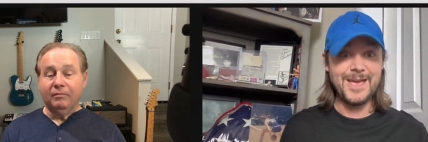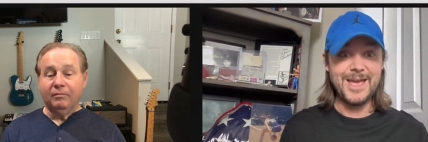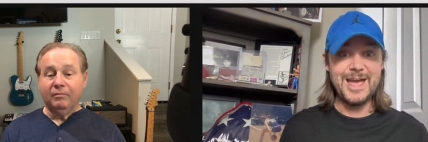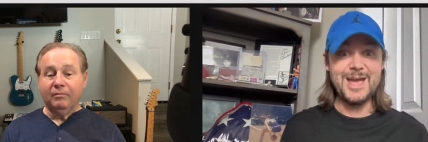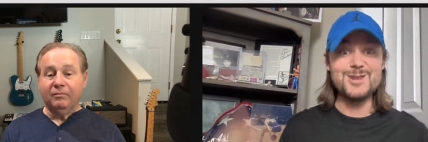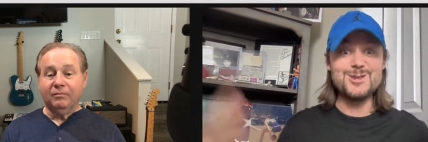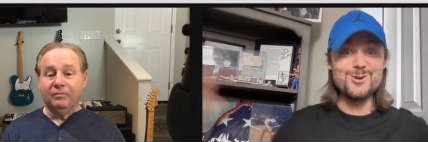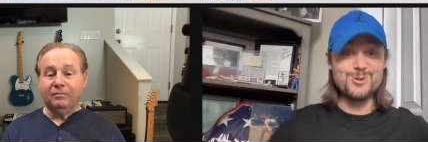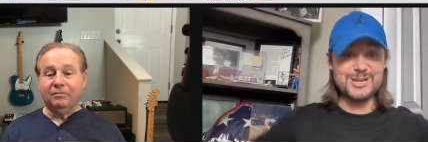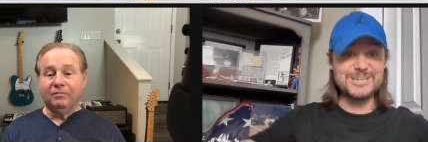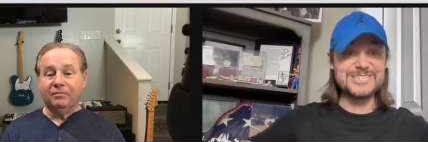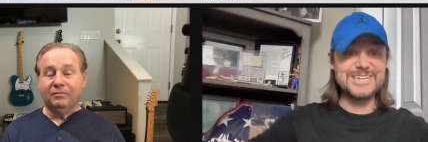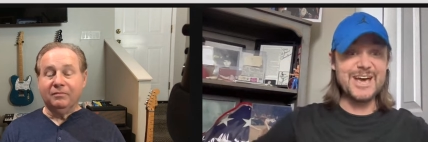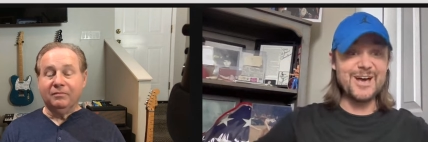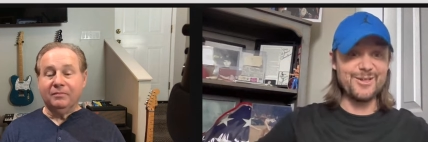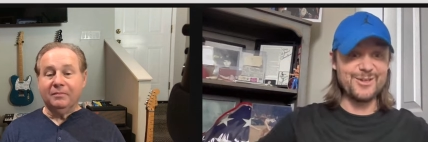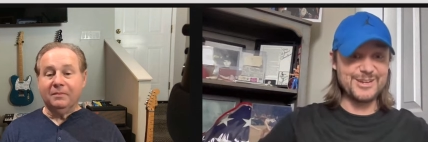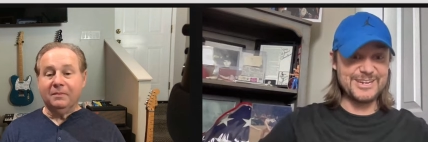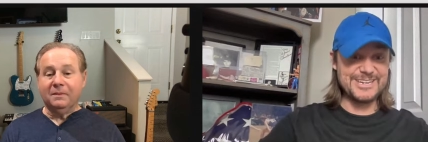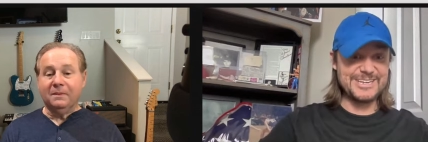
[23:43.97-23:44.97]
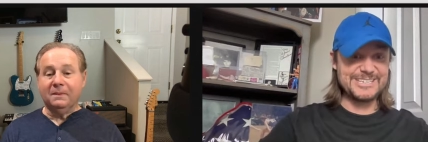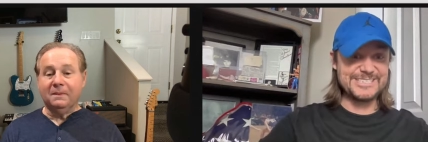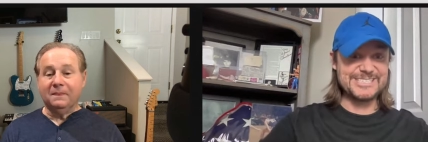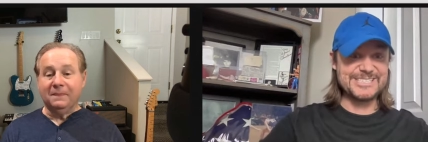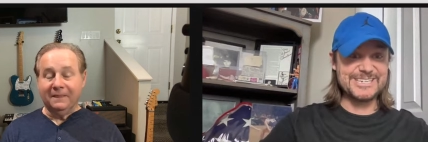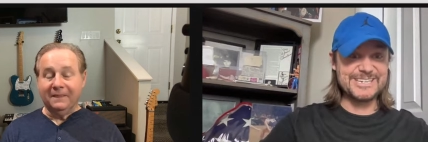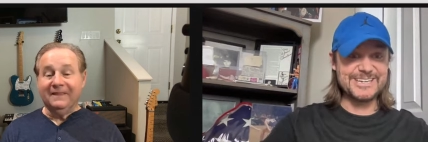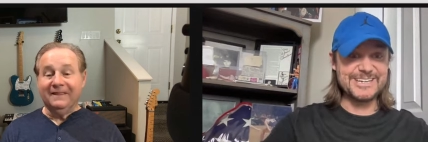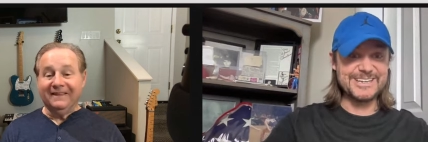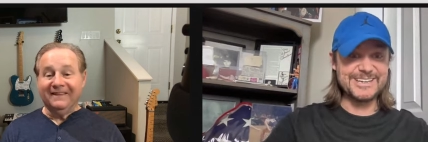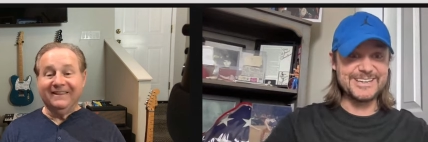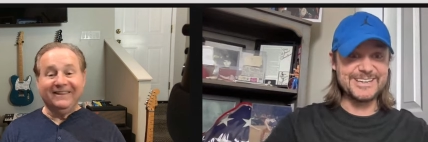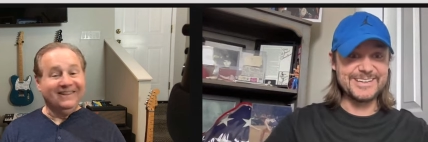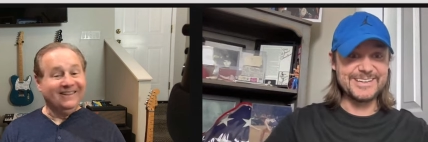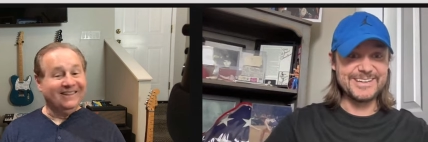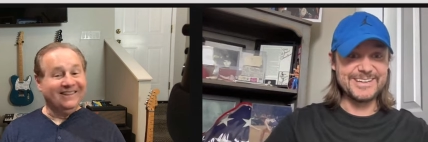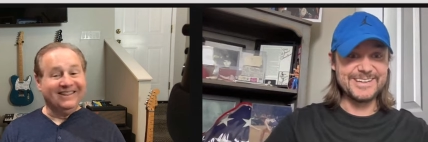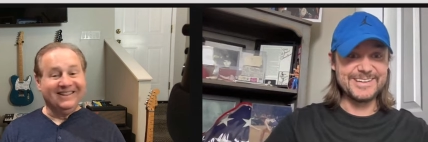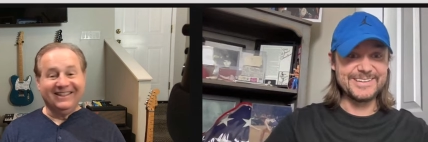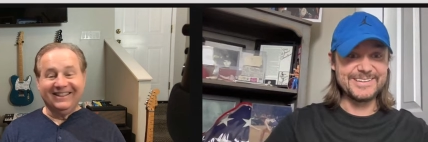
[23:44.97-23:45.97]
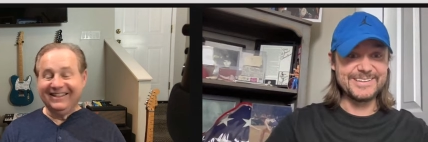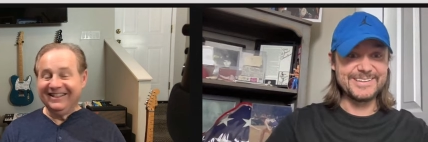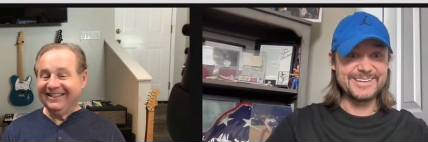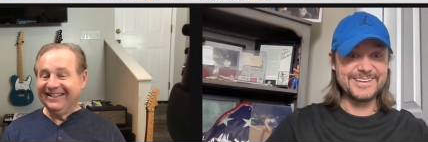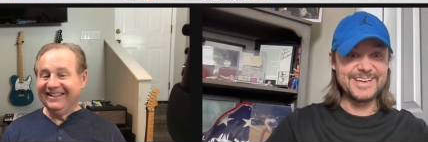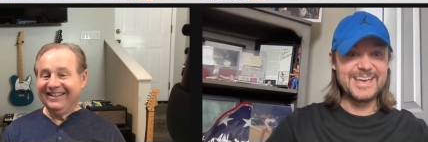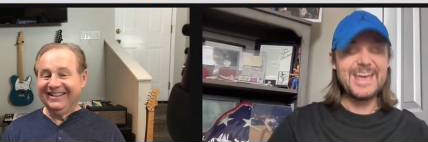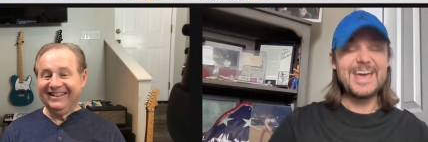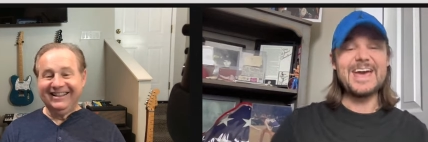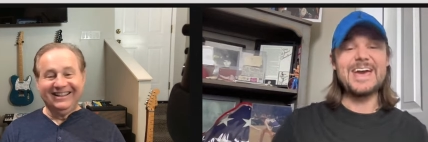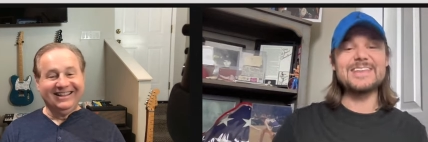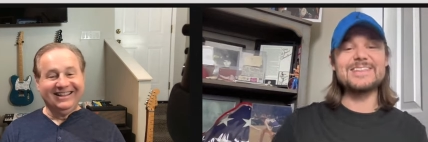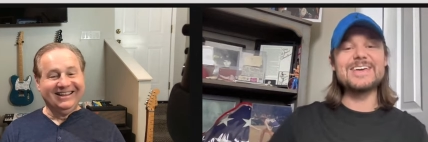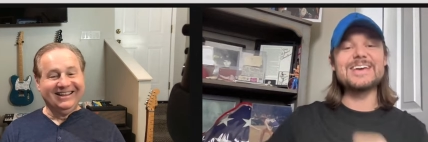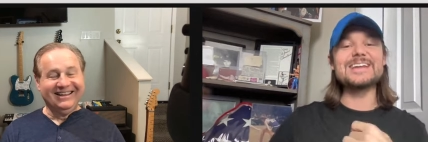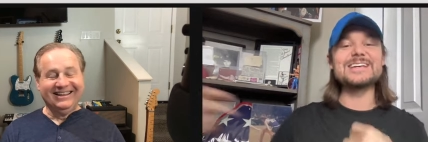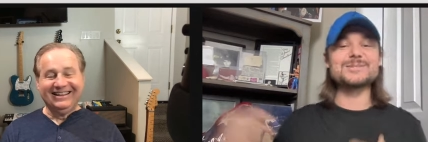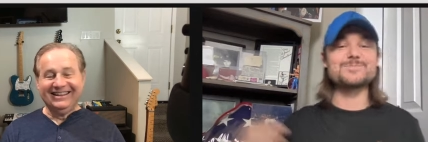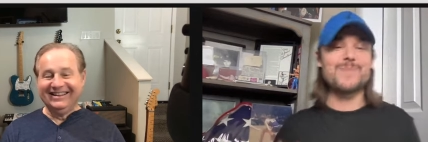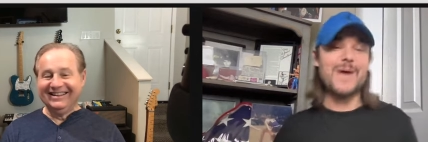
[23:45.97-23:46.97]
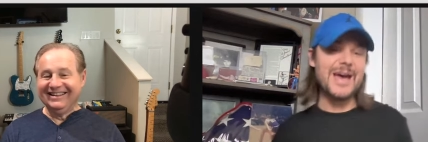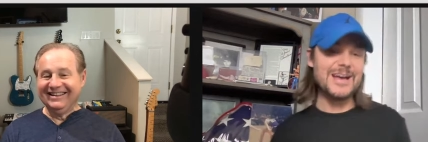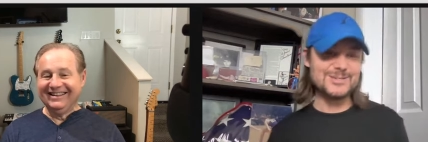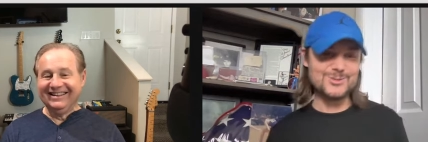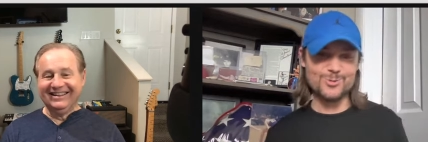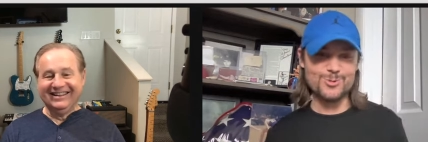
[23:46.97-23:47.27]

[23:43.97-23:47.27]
Speaker 1: And you can tell it is and then it's back to